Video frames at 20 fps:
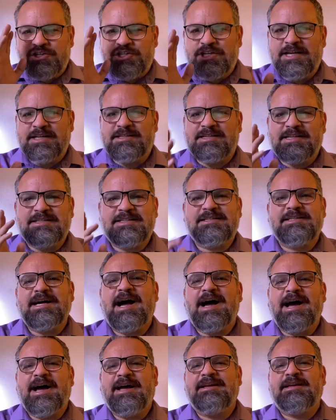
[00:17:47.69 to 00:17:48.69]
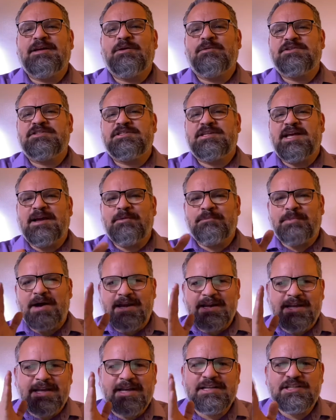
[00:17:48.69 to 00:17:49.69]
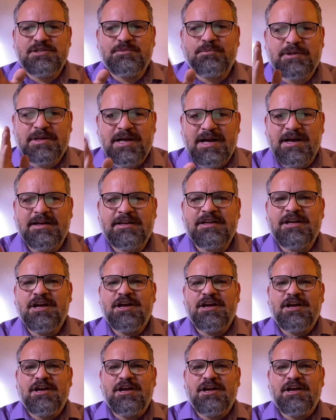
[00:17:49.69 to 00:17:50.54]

Jesus died, it was saying, by his blood,